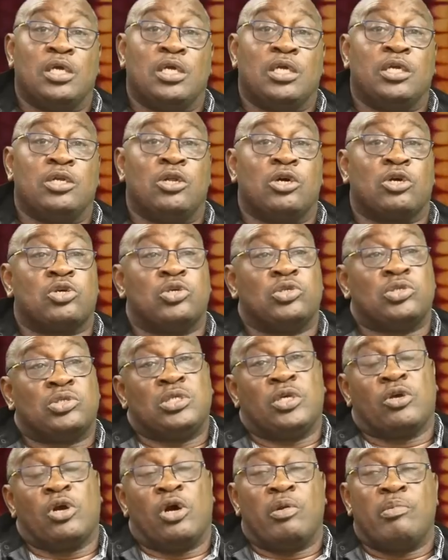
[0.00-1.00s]
You know, because
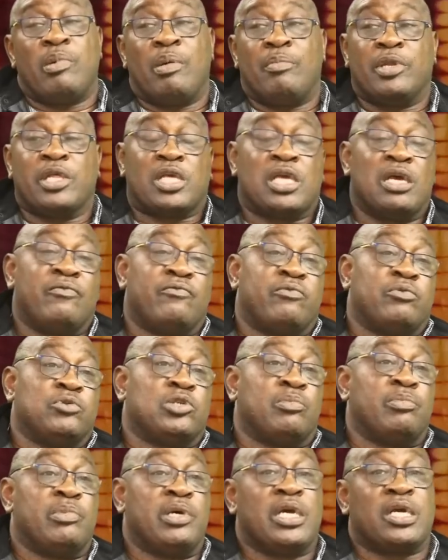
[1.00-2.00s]
you got to remember, they came from
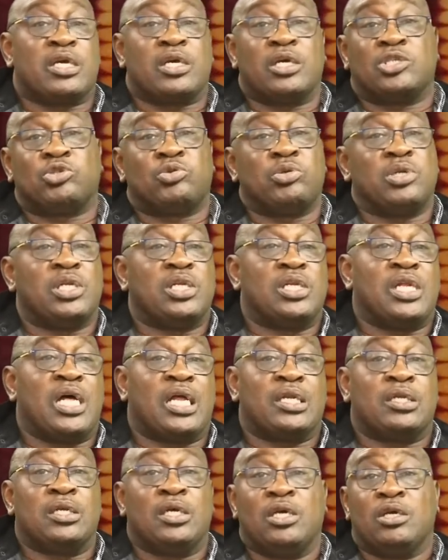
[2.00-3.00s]
Jamaica,
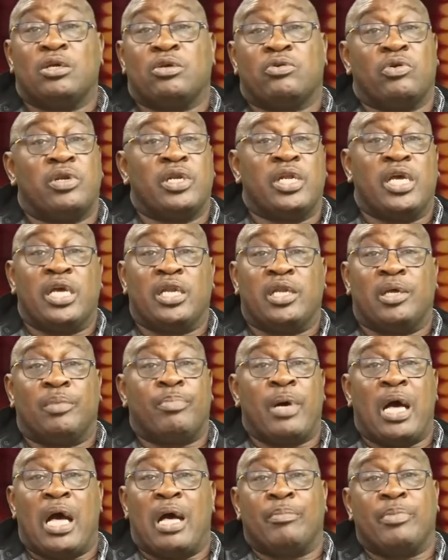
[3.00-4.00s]
Trinidad, Grenada,
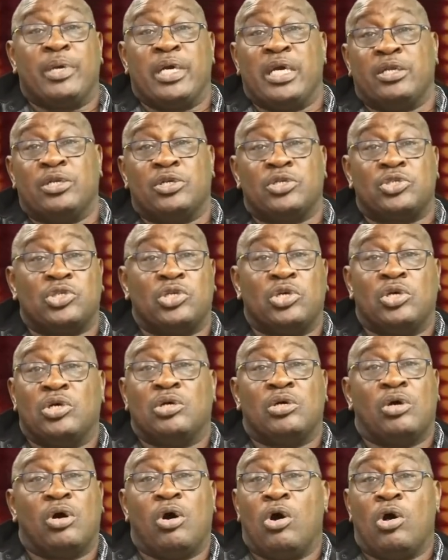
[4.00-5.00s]
Barbados,
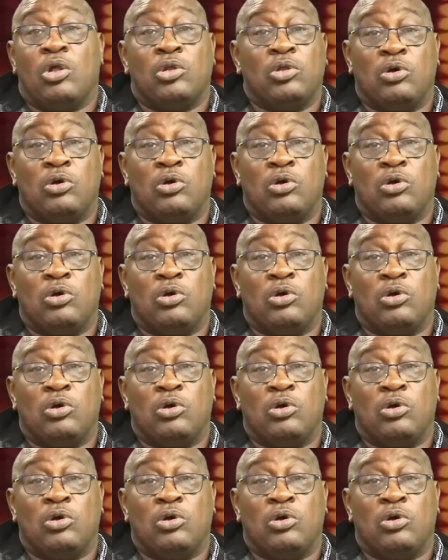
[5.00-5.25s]
all